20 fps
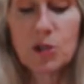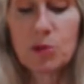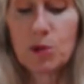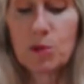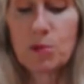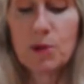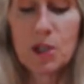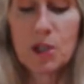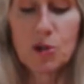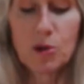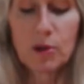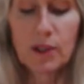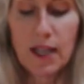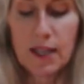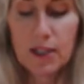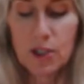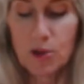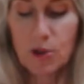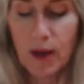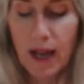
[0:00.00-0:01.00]
which means you're
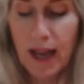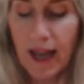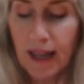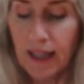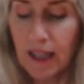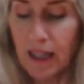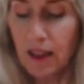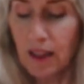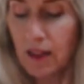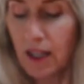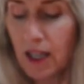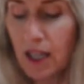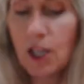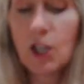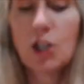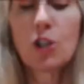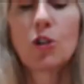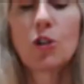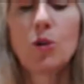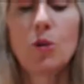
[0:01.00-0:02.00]
allowed to do
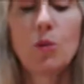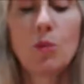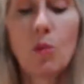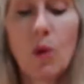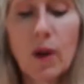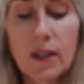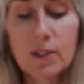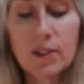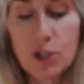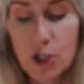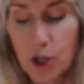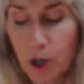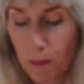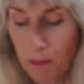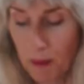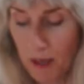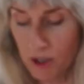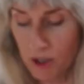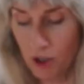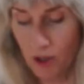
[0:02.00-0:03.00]
anything you want to your
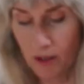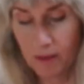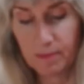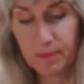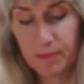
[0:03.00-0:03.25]
picture.